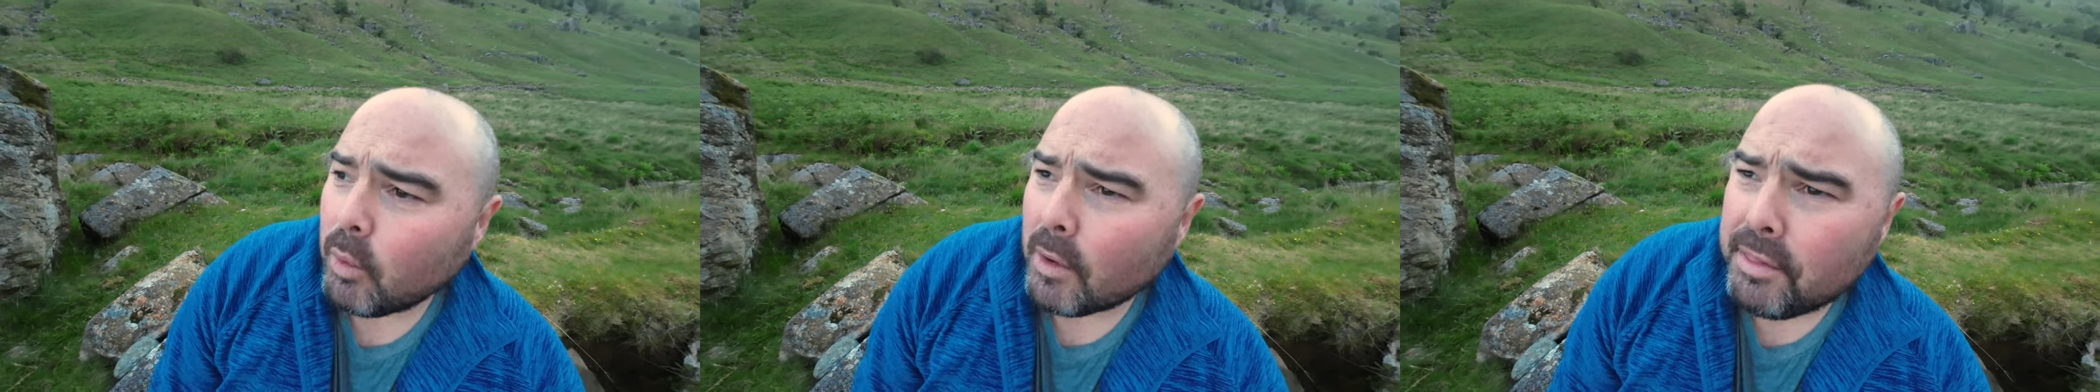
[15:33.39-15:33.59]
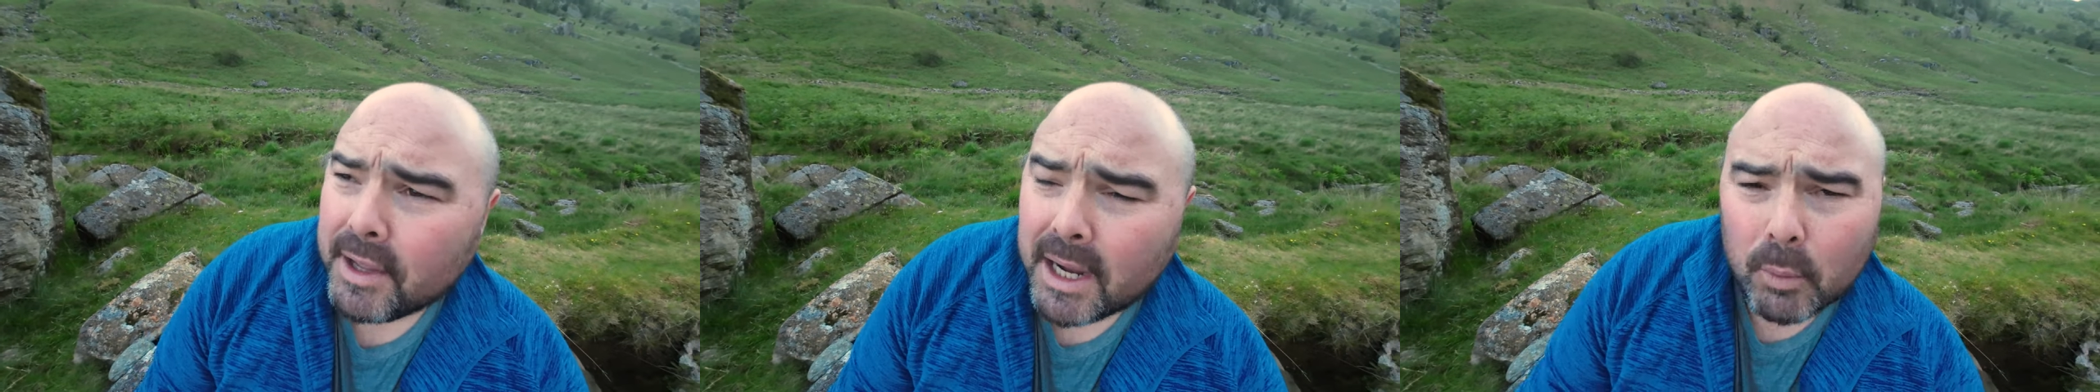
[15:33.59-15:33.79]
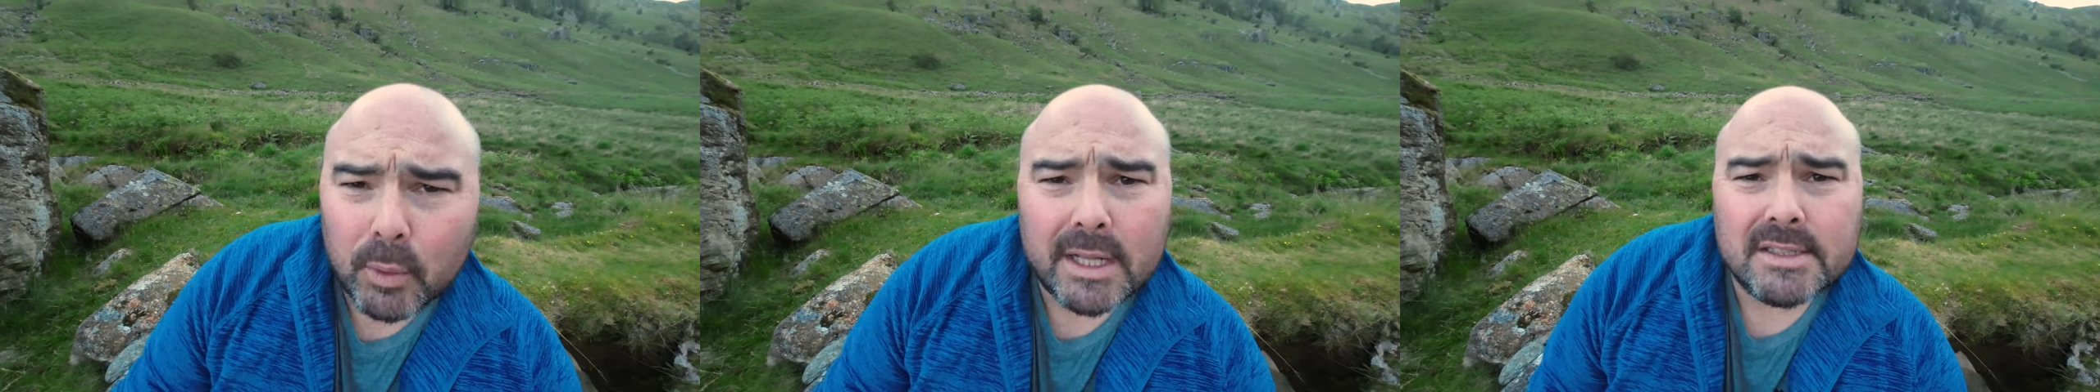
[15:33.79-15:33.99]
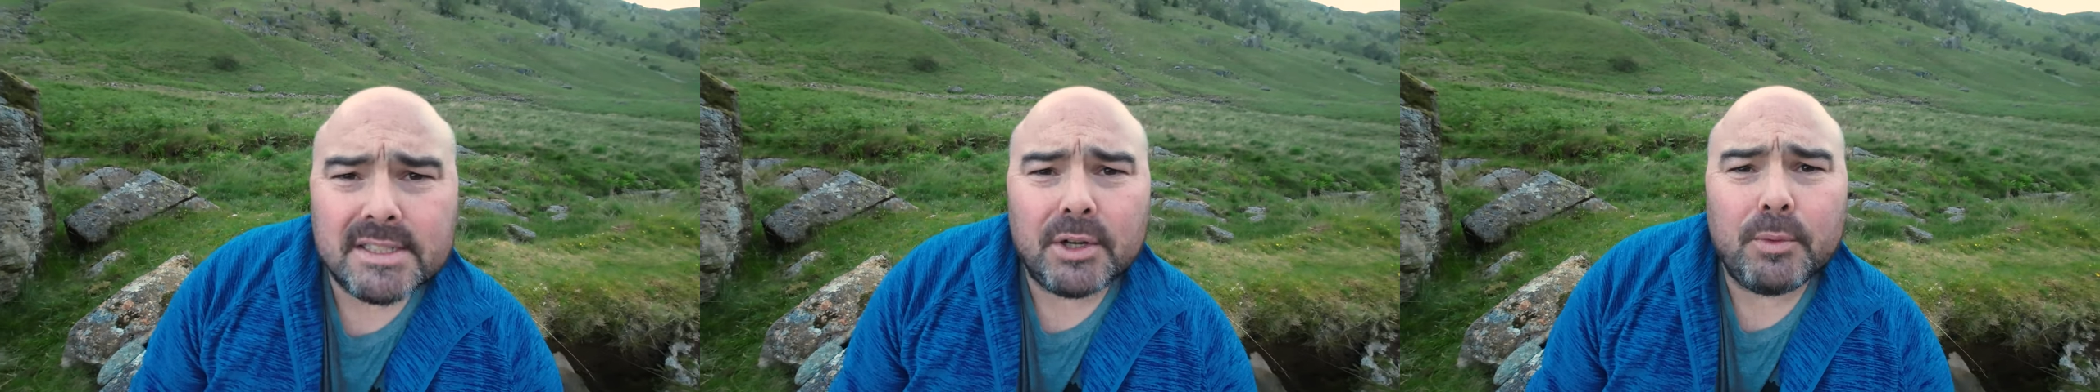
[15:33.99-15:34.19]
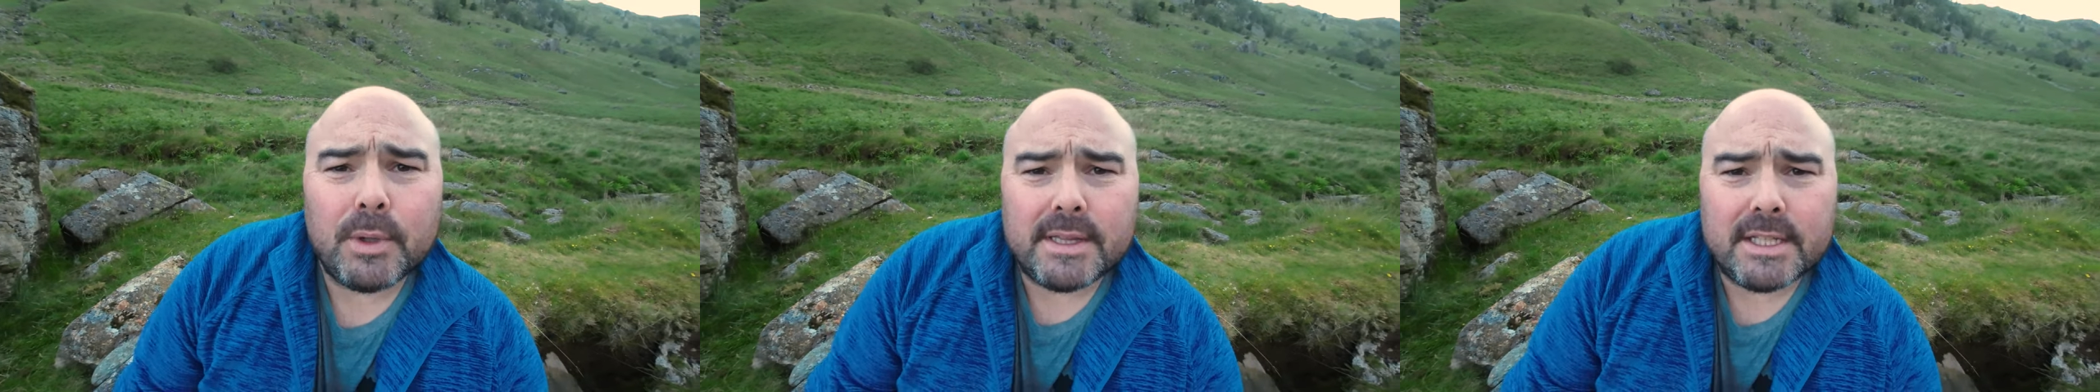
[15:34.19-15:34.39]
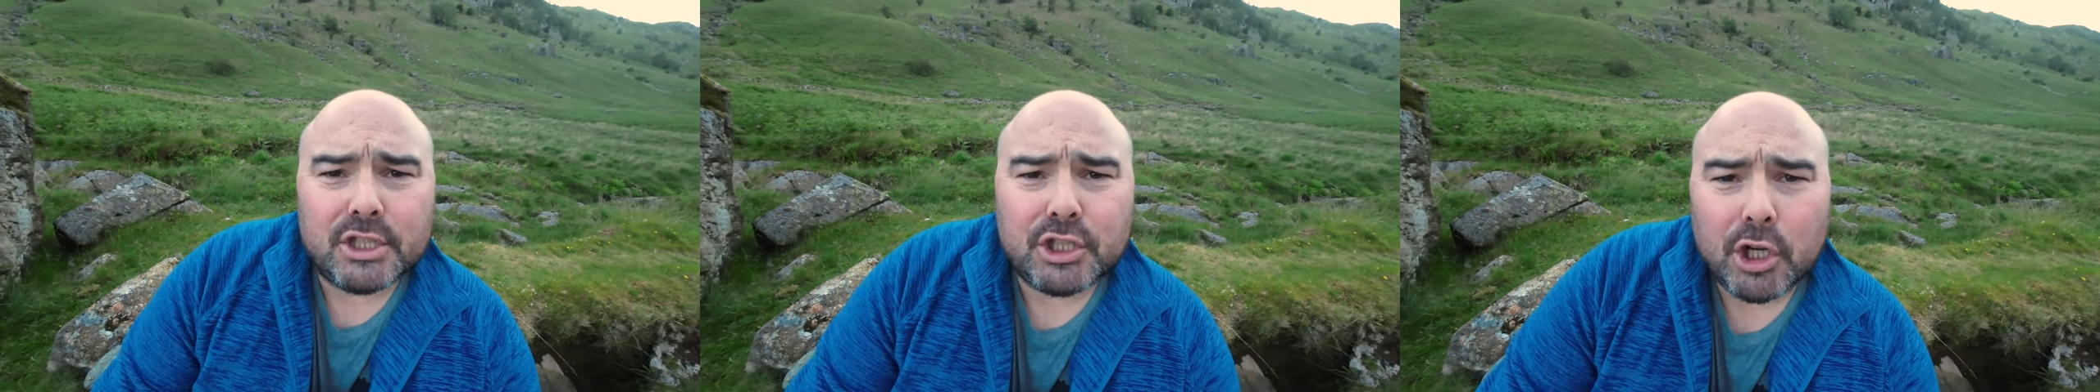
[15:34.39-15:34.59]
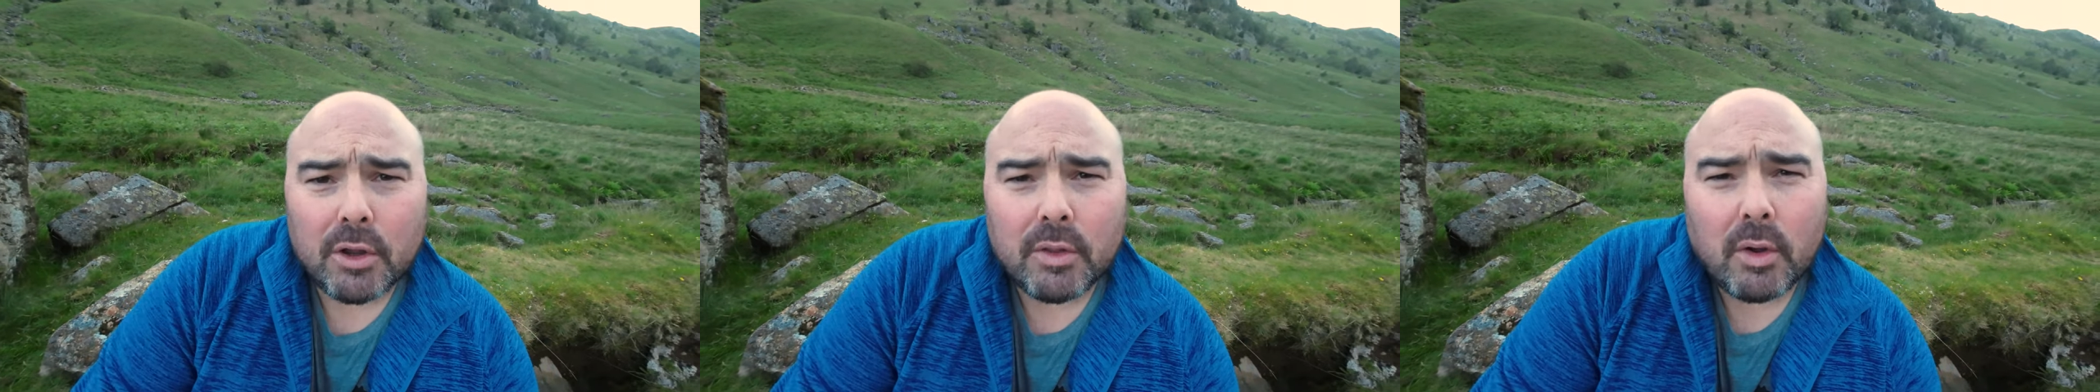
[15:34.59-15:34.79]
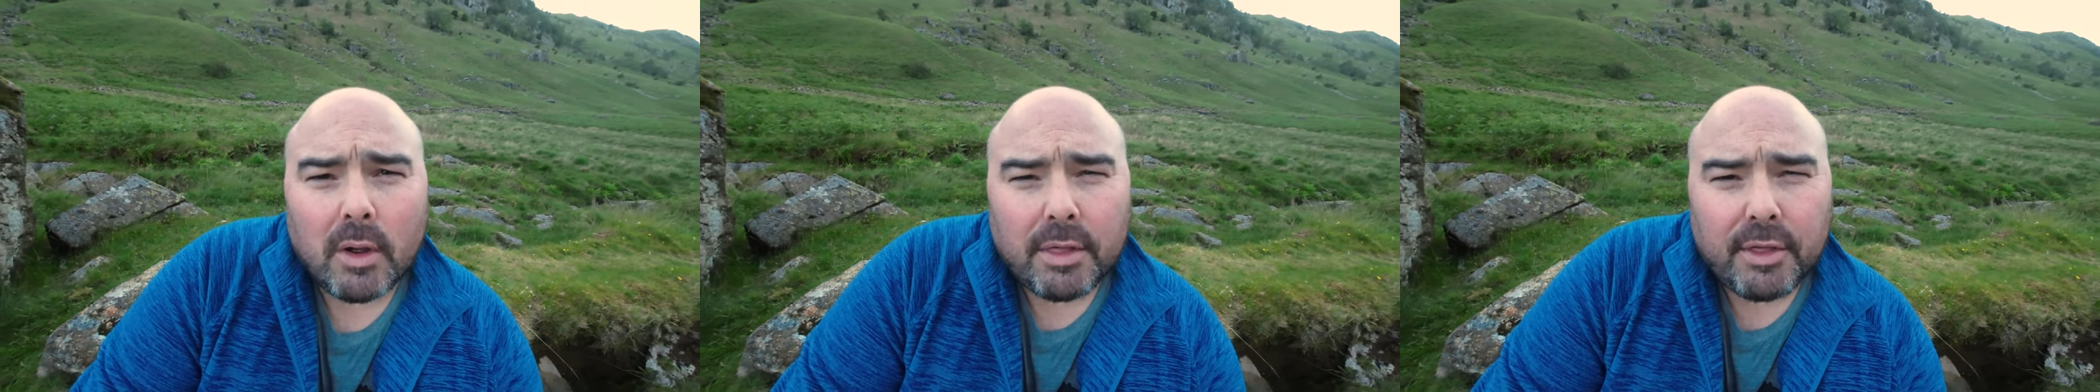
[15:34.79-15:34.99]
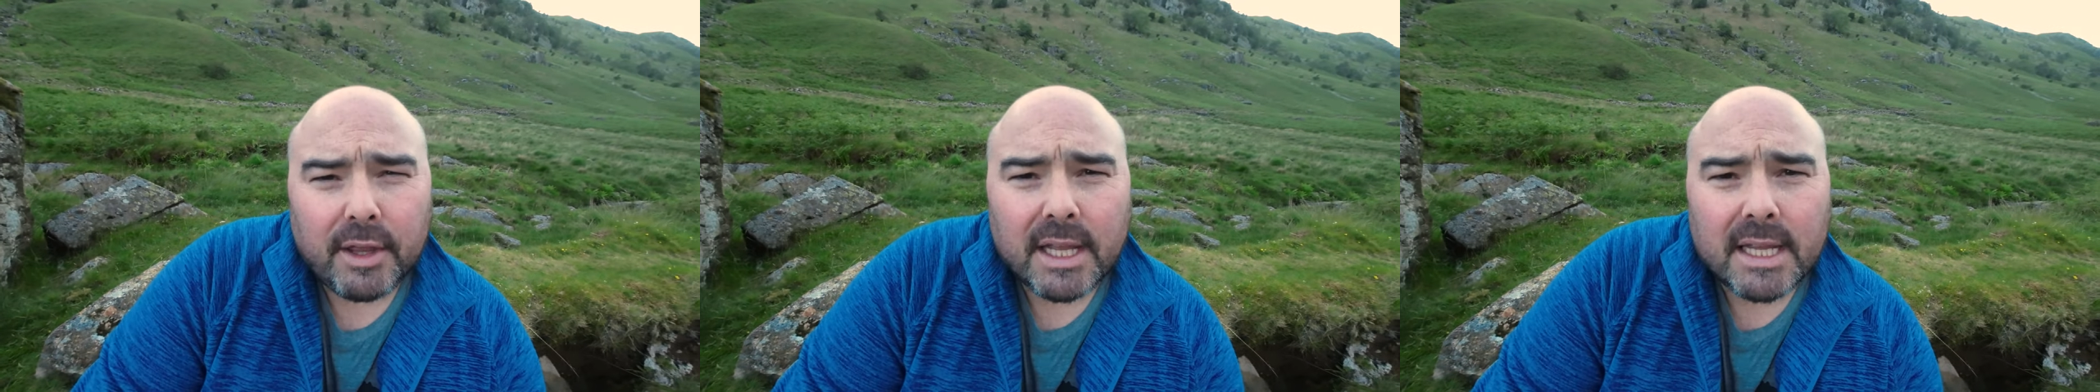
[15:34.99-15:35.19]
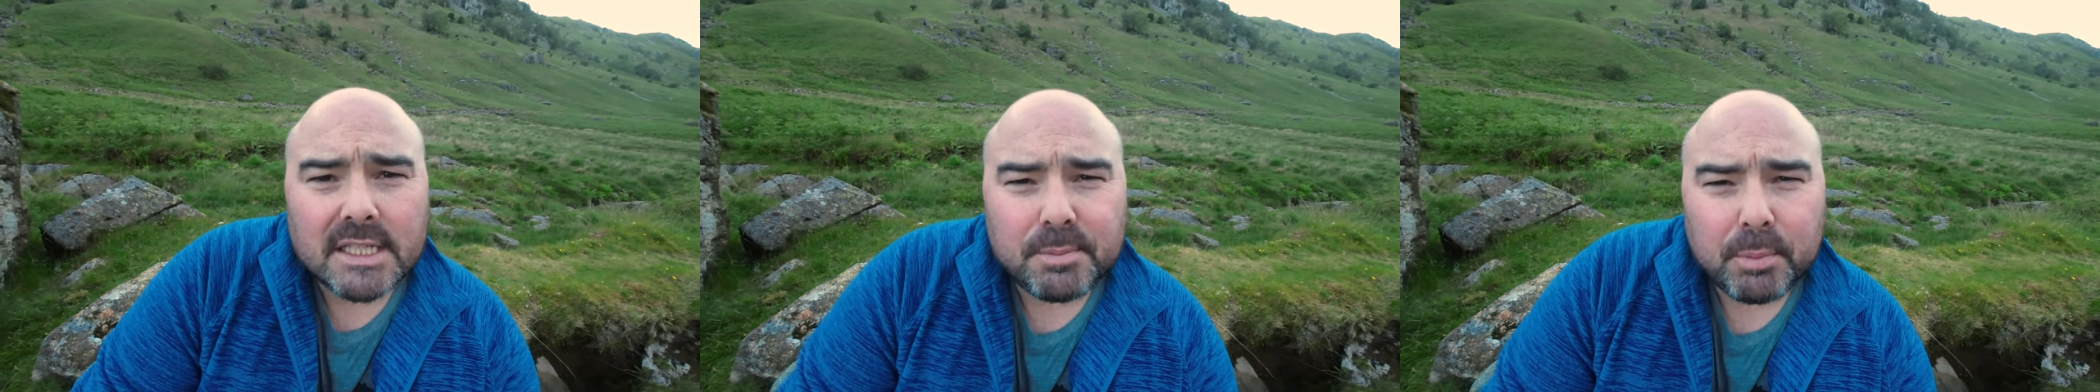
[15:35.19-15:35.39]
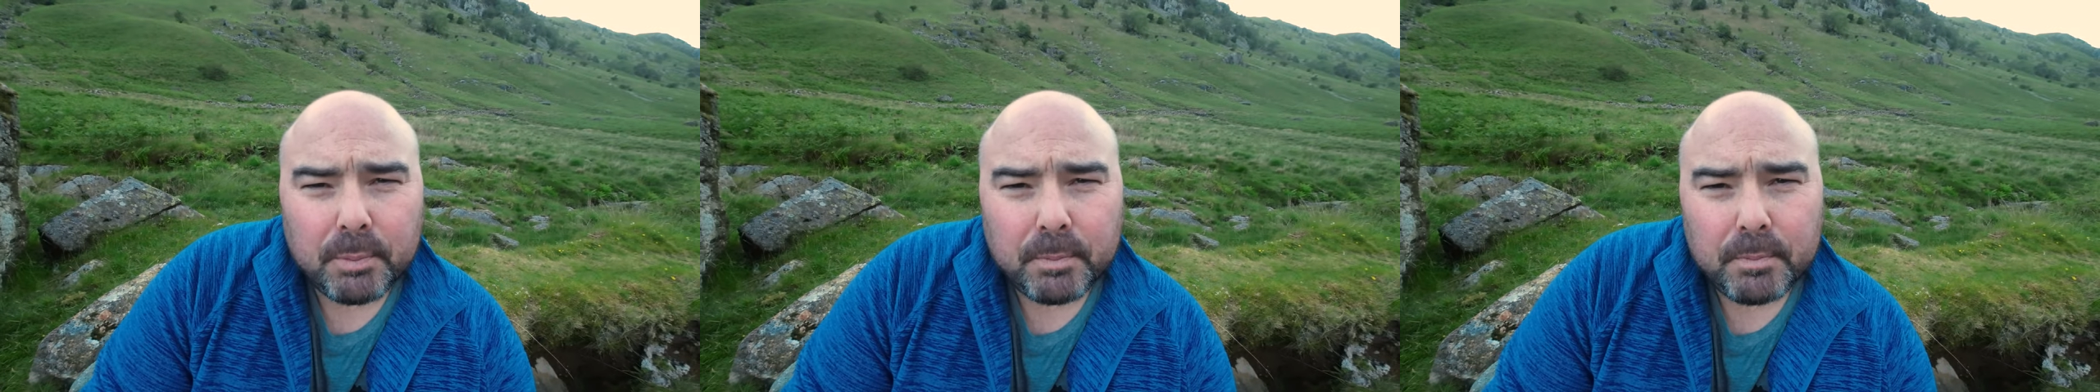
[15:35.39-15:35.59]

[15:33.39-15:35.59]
One thing I will do with this shot, though, I think, is